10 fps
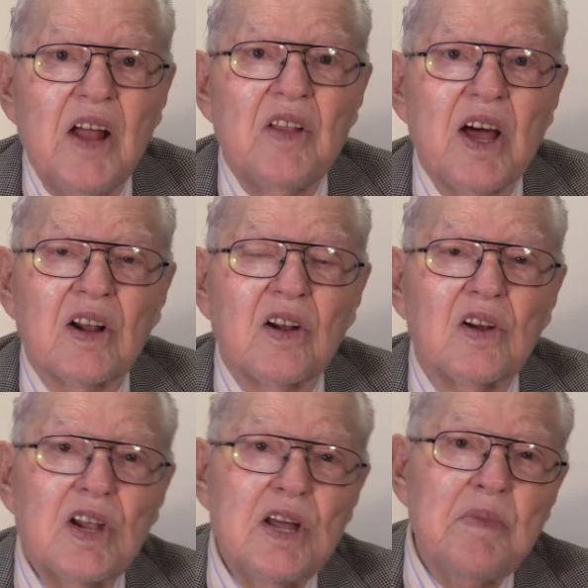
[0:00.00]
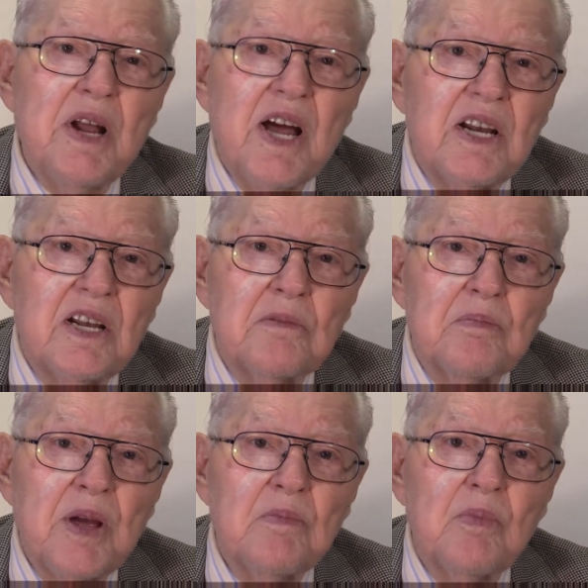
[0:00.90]
that
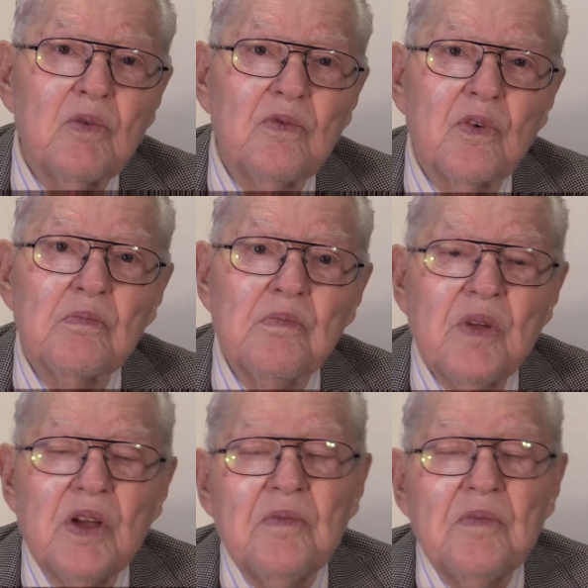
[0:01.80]
eliminated people from